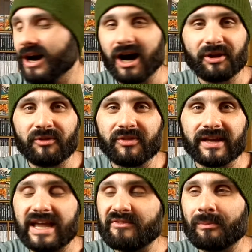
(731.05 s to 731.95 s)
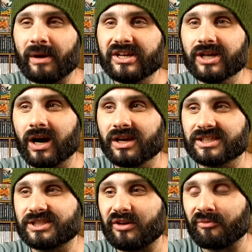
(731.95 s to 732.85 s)
I don't think even my
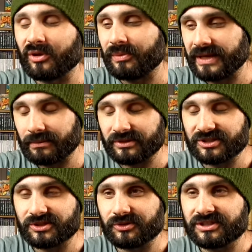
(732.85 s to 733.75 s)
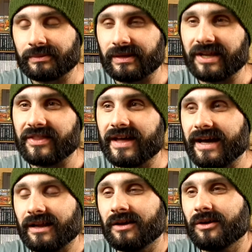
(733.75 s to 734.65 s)
younger self would have been able to score something like that.